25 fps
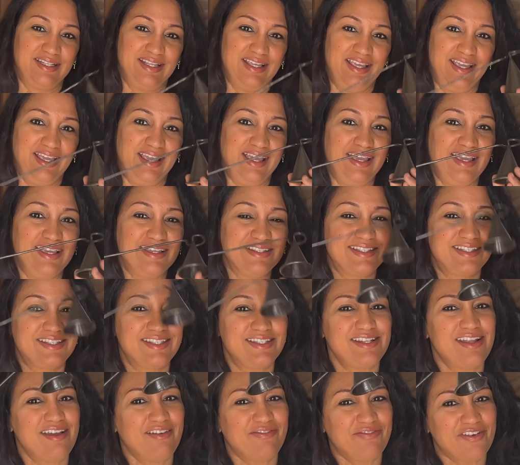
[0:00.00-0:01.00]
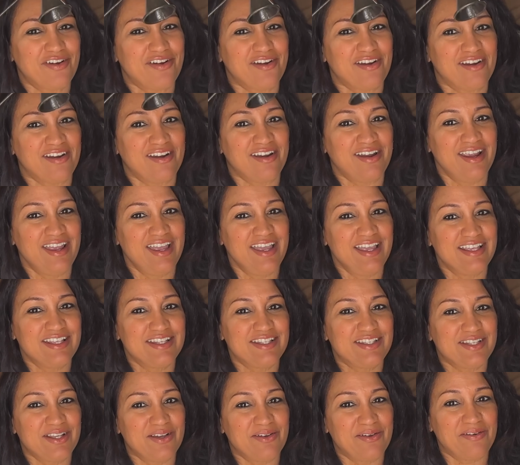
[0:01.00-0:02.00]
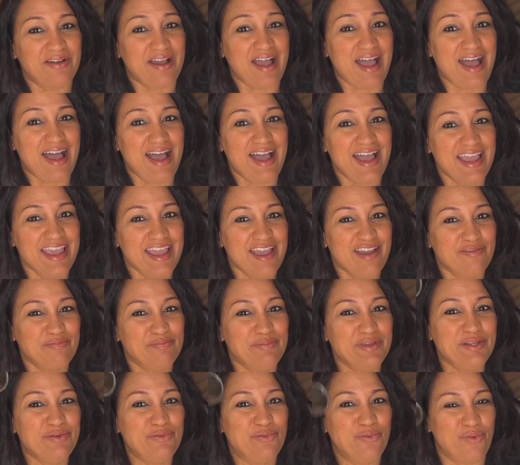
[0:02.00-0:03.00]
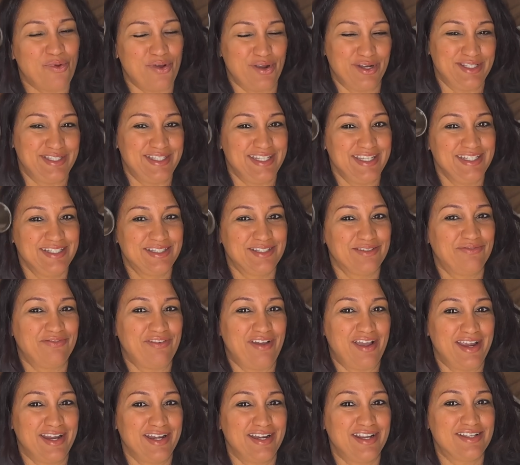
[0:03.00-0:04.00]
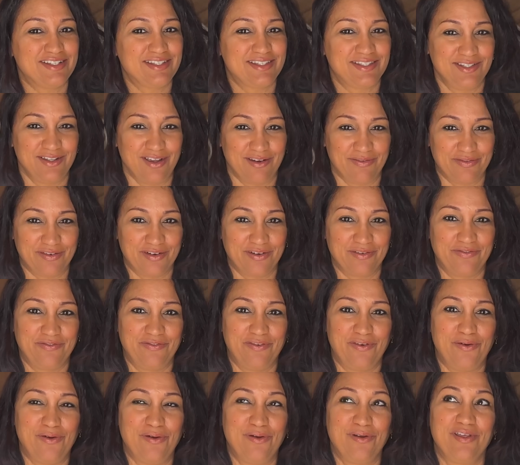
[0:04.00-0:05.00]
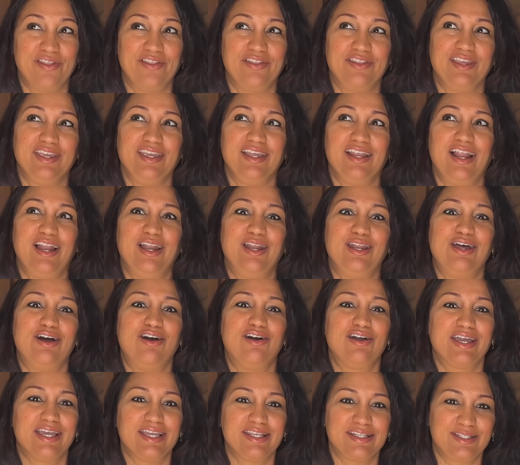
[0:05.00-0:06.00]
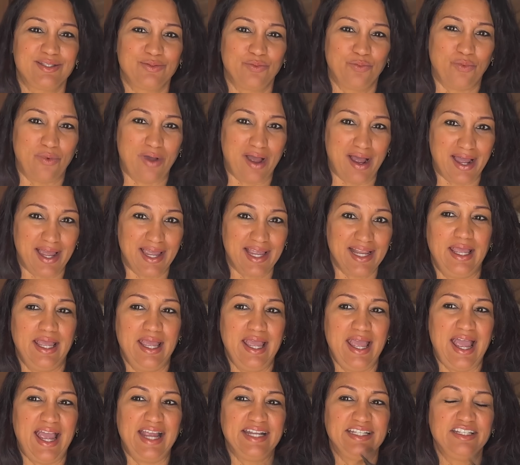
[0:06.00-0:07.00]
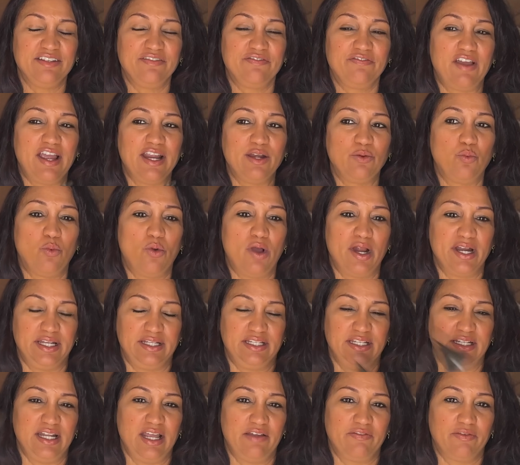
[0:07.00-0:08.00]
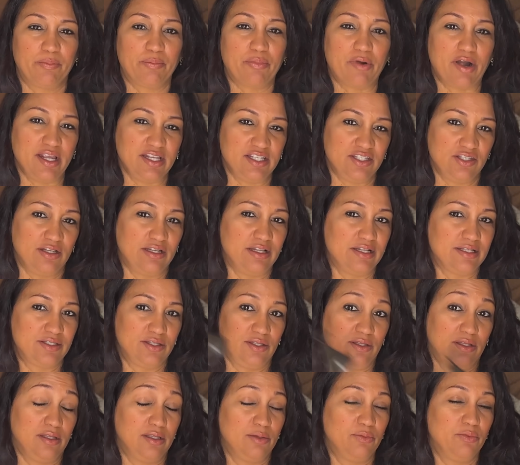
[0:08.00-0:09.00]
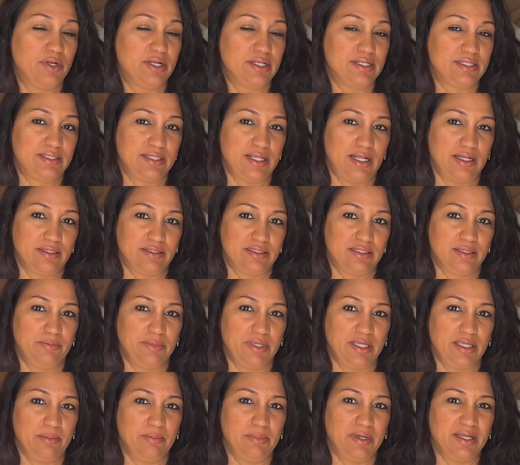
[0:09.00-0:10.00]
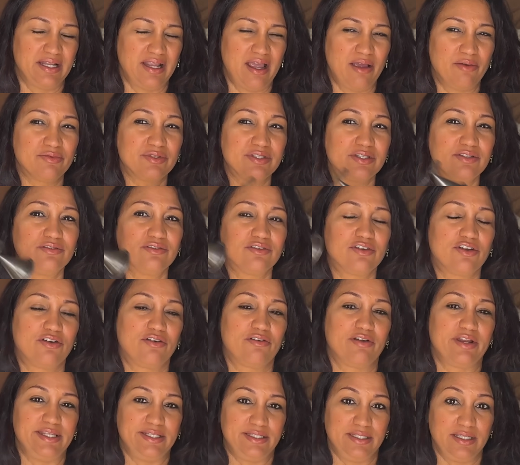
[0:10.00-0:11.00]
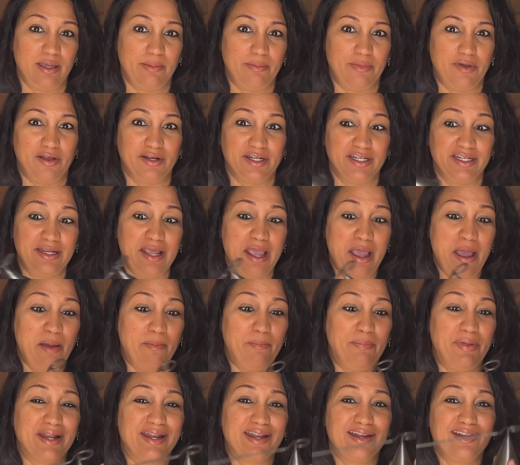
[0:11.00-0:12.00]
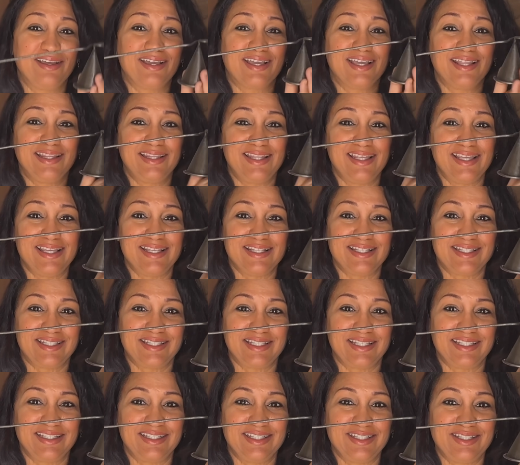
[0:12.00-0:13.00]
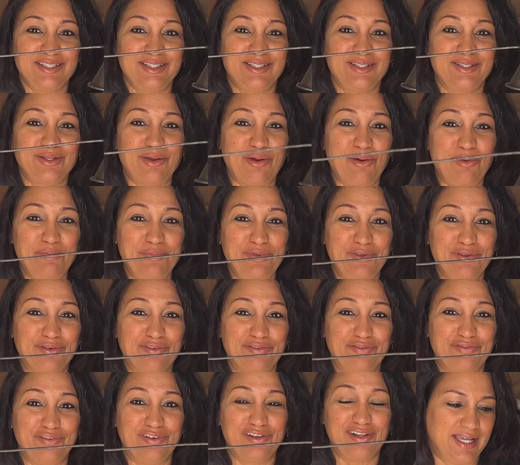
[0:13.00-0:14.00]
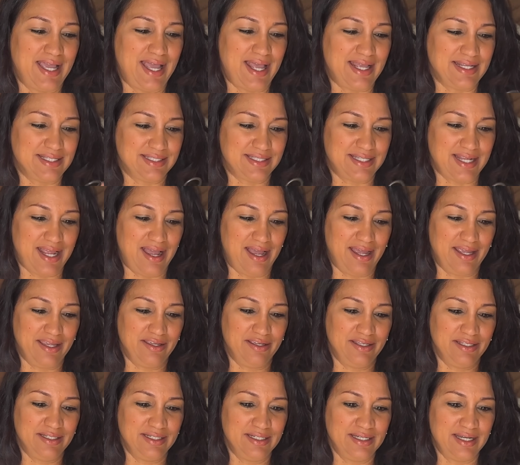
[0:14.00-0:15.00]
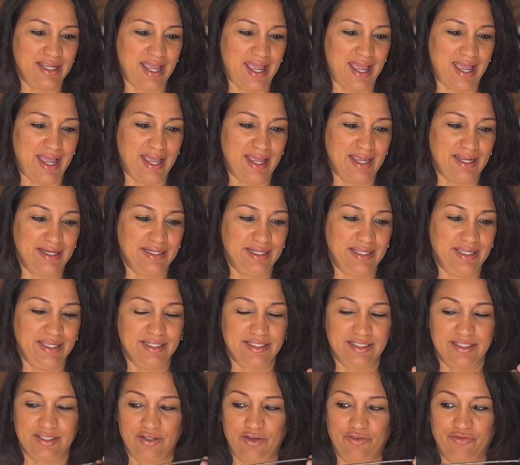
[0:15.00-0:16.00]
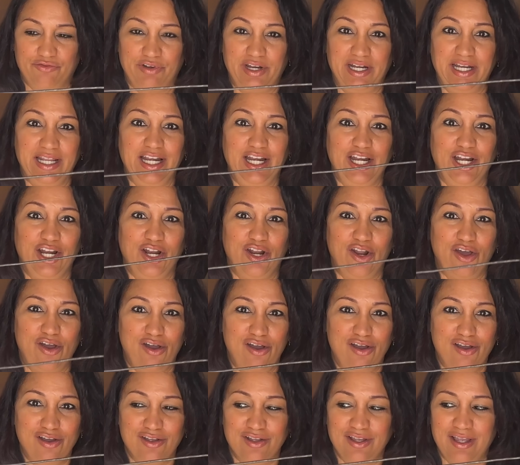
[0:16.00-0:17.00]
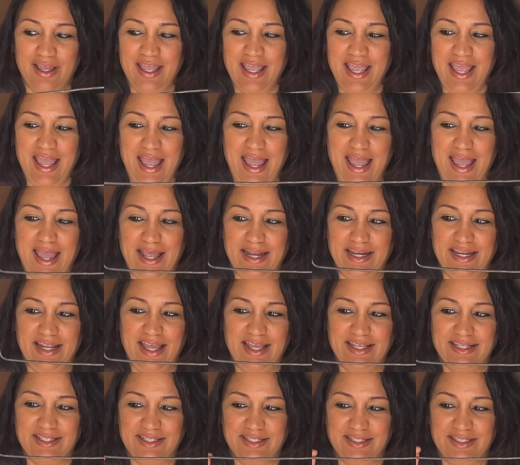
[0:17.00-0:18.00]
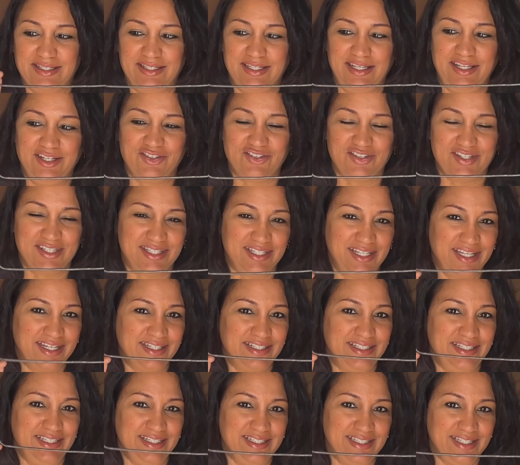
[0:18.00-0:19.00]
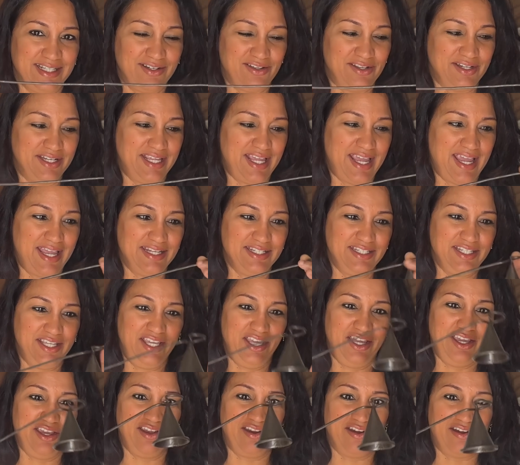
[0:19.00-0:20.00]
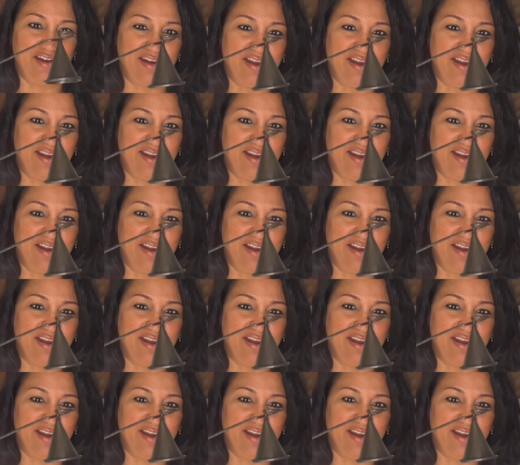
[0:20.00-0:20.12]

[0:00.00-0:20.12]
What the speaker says: a snuffer. So I have been wanting to find a snuffer for the longest while. I did find one, it didn't have a price on it, so they didn't want to sell it to me, but I wasn't crazy about it. But look at this, so beautiful. Cast iron, and it's really long and has this interesting detail on the end here,